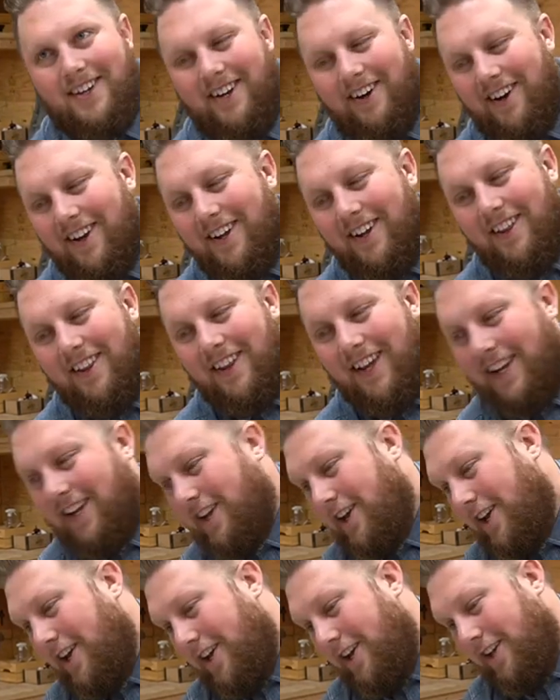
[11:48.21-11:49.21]
You know, like,
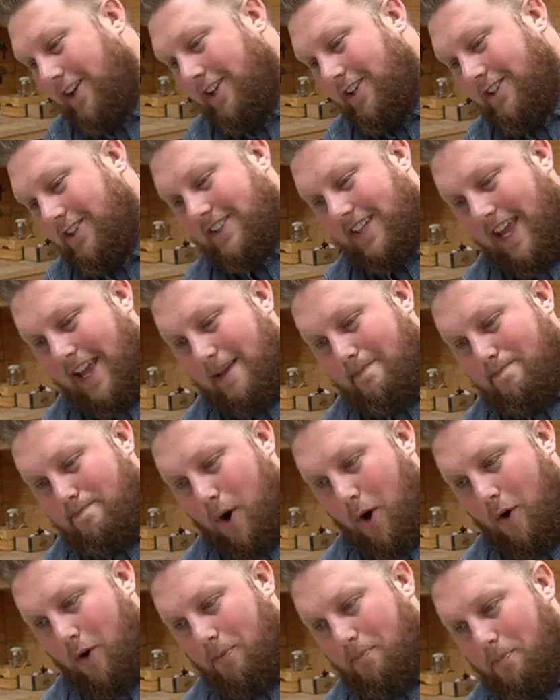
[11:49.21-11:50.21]
you're saying
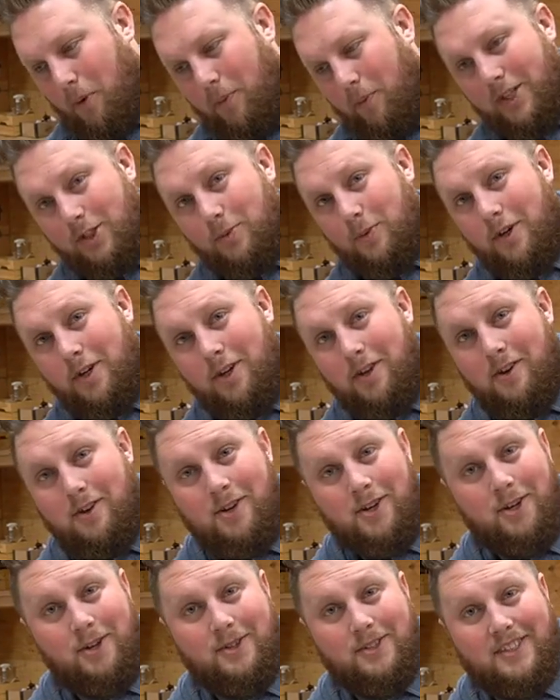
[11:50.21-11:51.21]
both, but which one do you
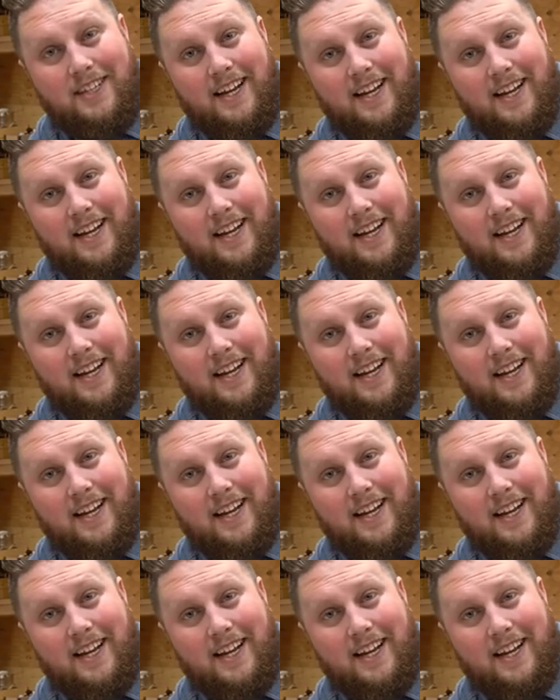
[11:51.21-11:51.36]
use?